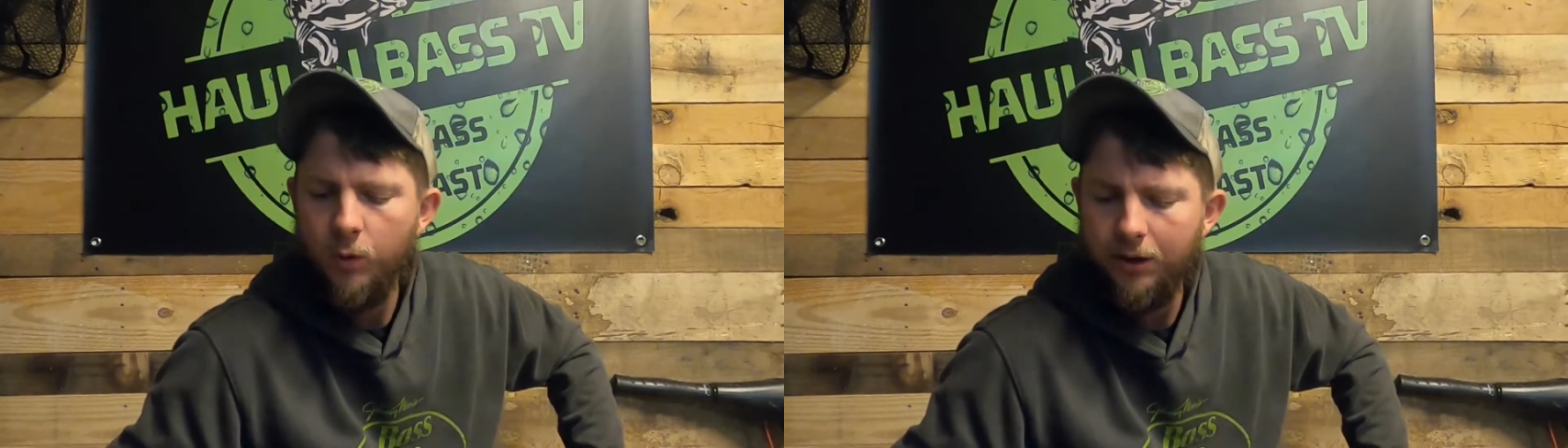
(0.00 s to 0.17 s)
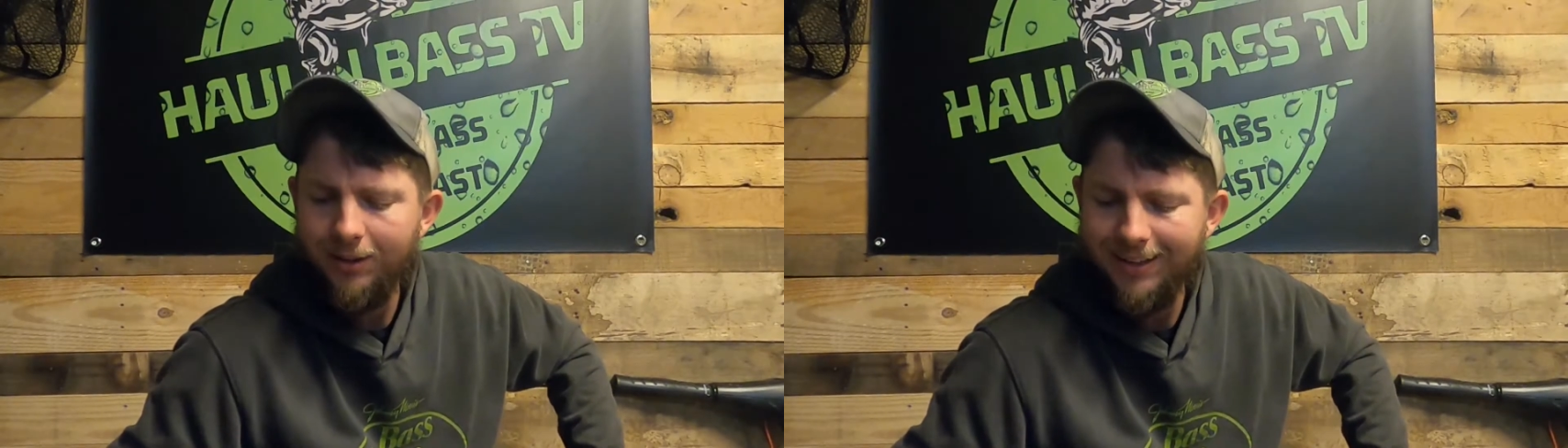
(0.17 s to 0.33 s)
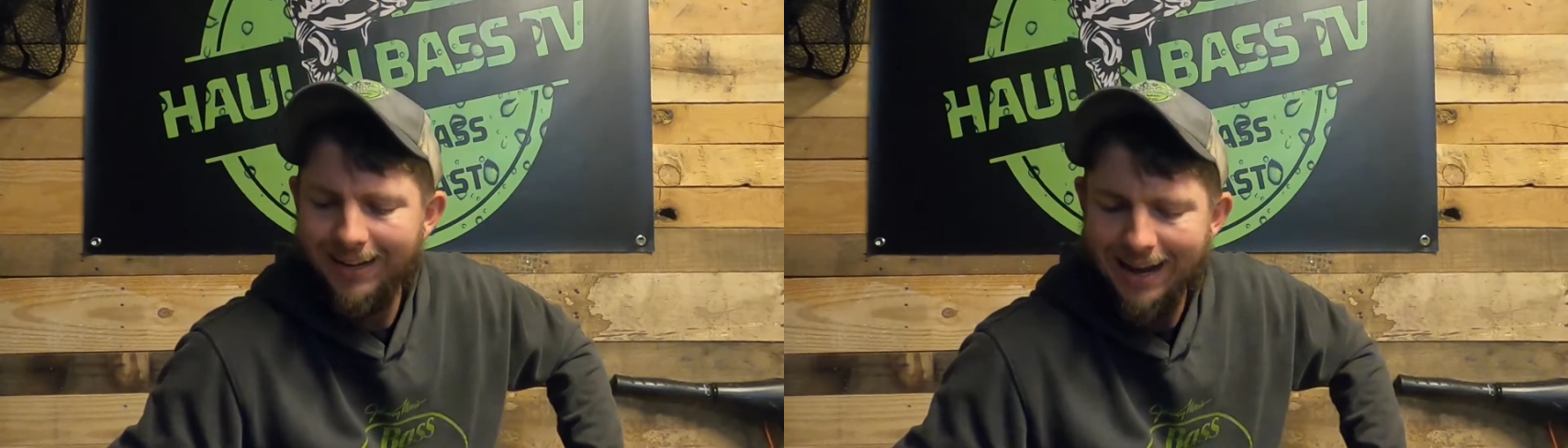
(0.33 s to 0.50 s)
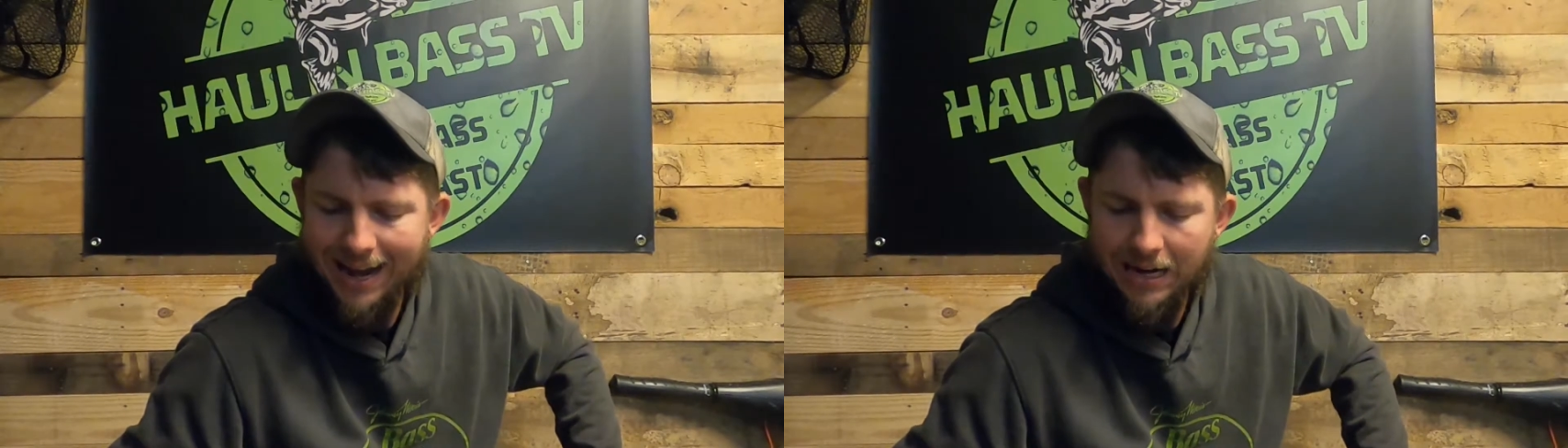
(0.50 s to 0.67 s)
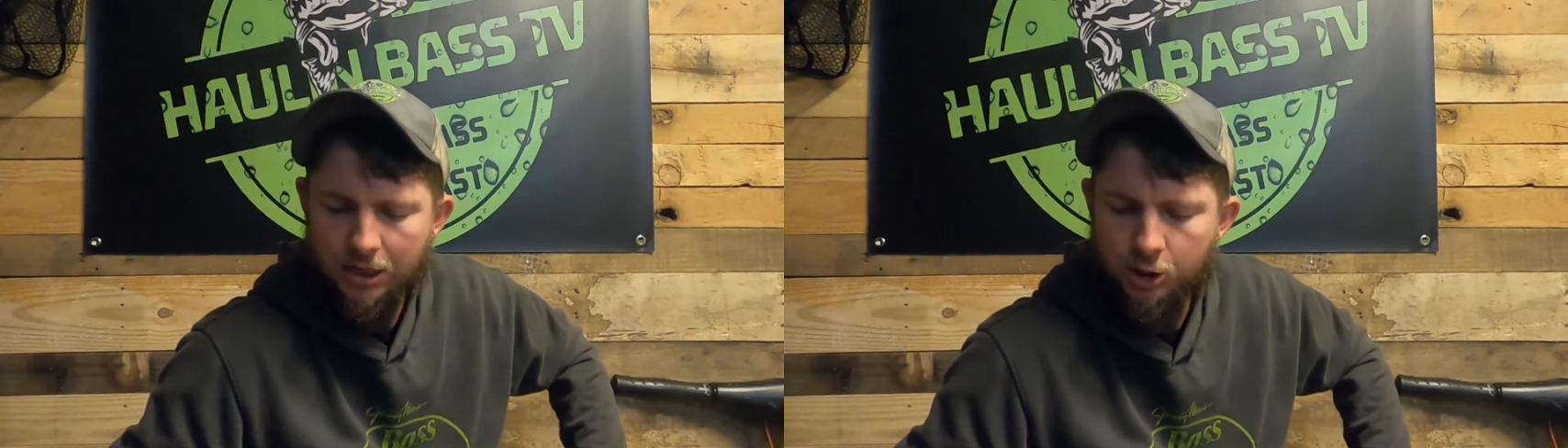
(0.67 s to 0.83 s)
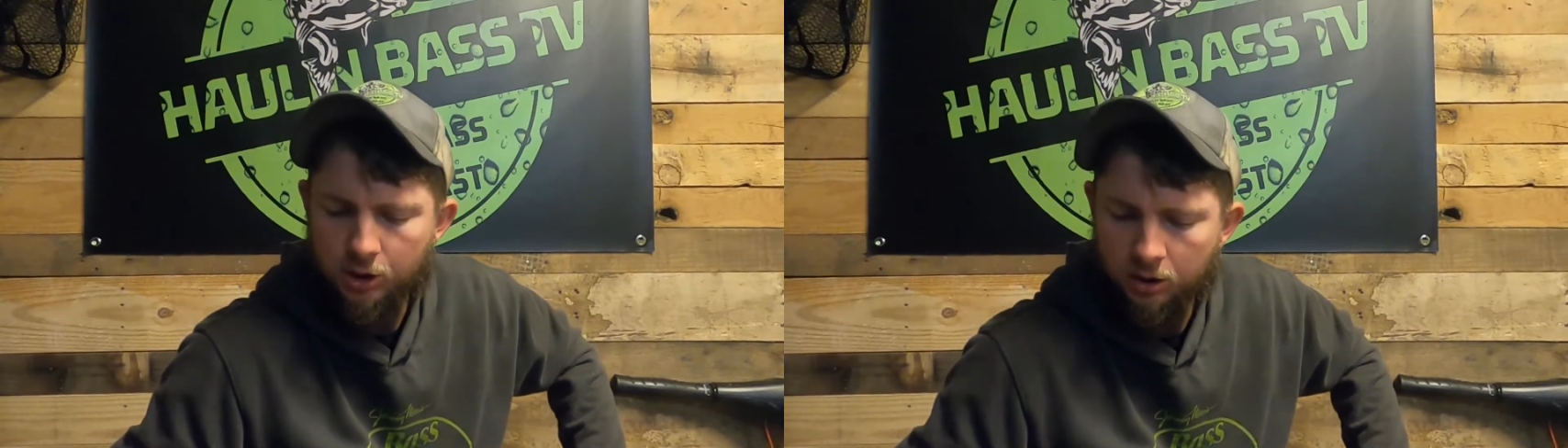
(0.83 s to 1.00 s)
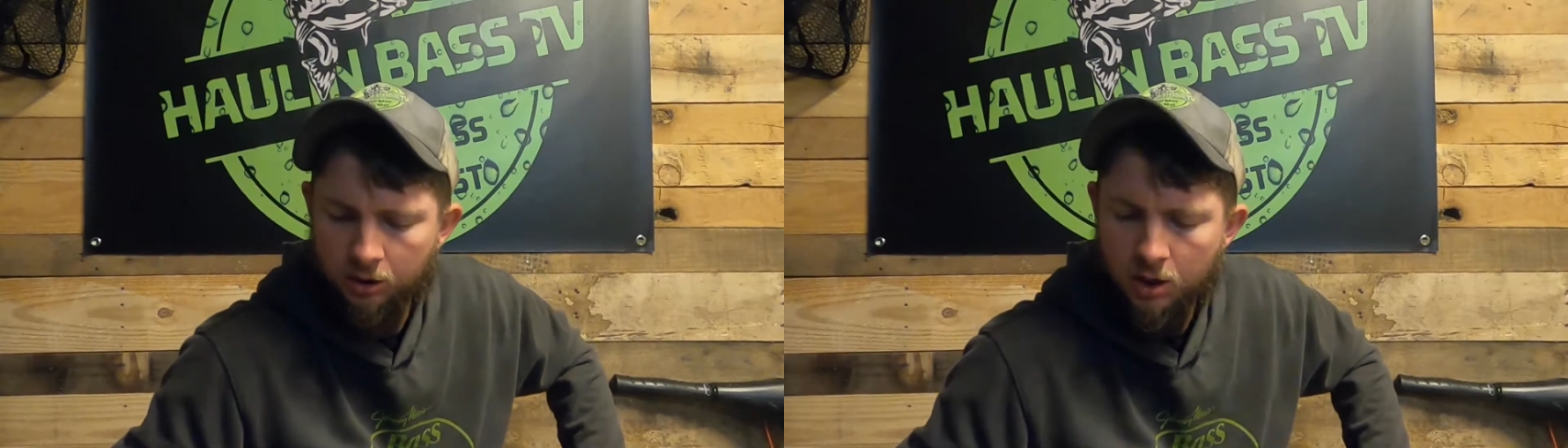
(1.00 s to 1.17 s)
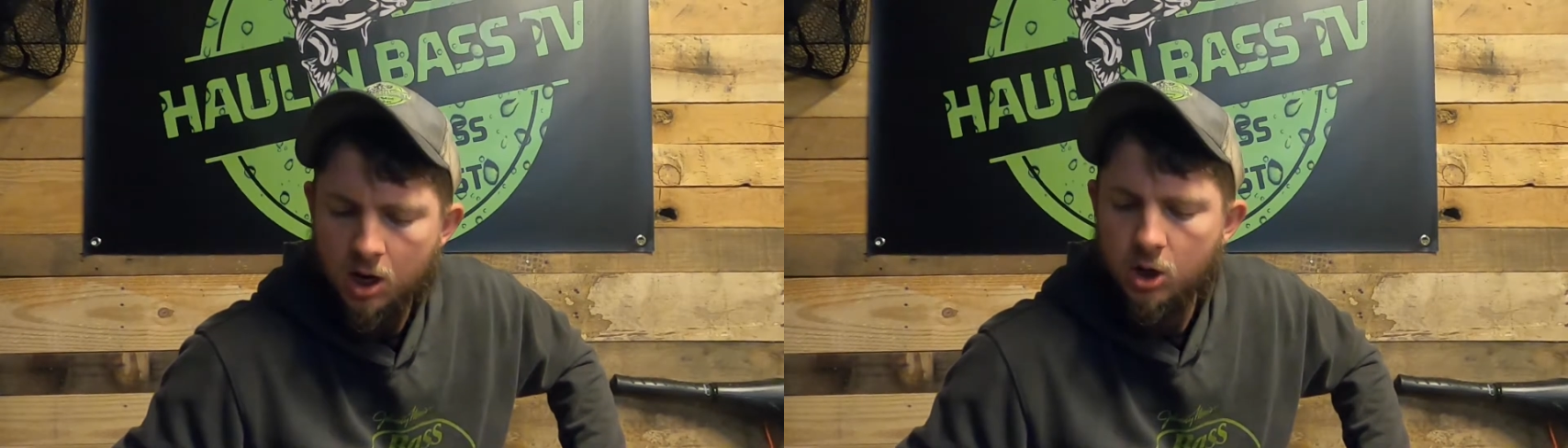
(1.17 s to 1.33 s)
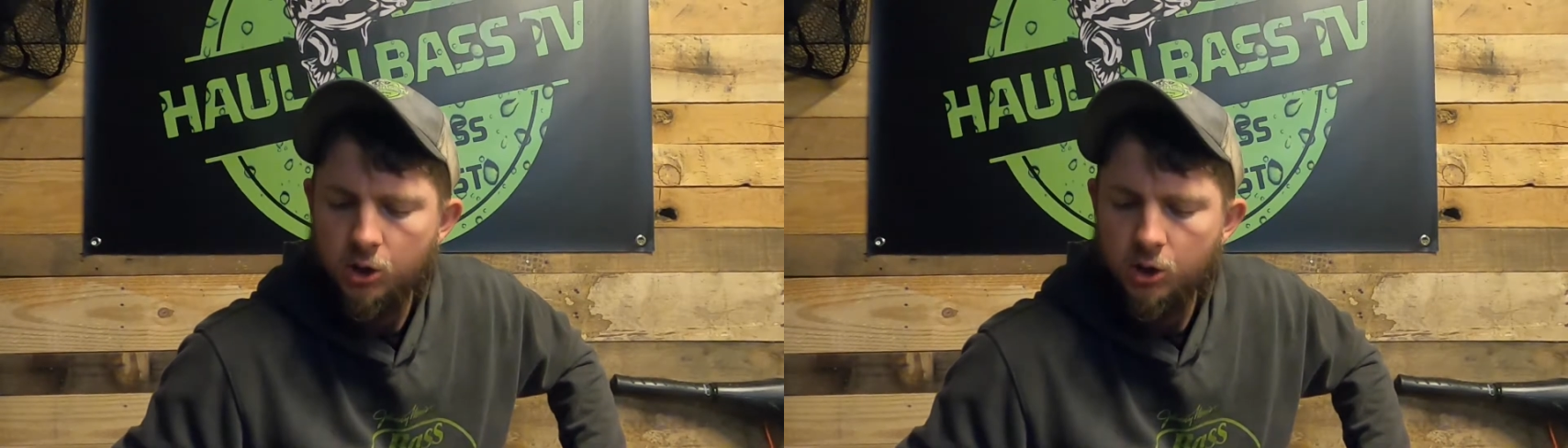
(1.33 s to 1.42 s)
wiggling action